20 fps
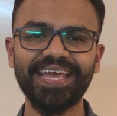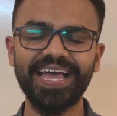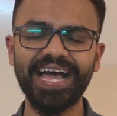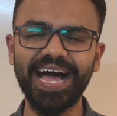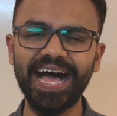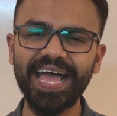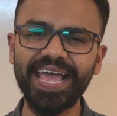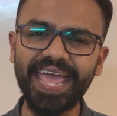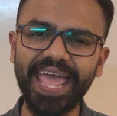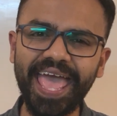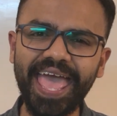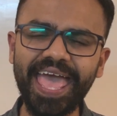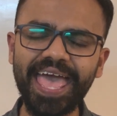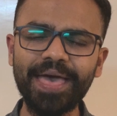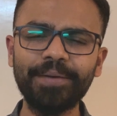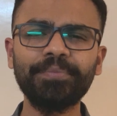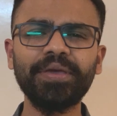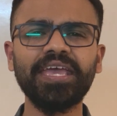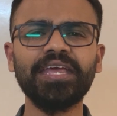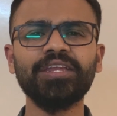I
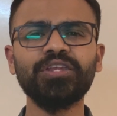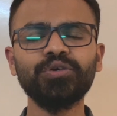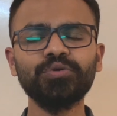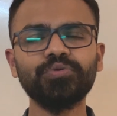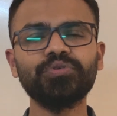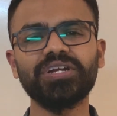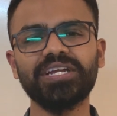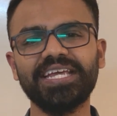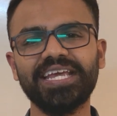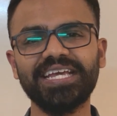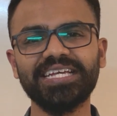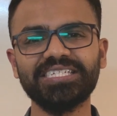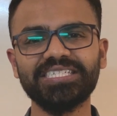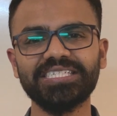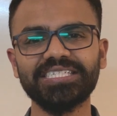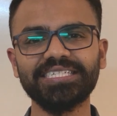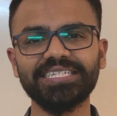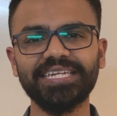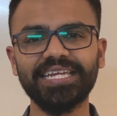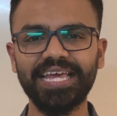am a new
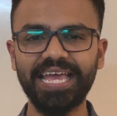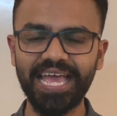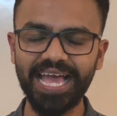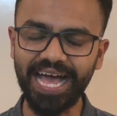creation.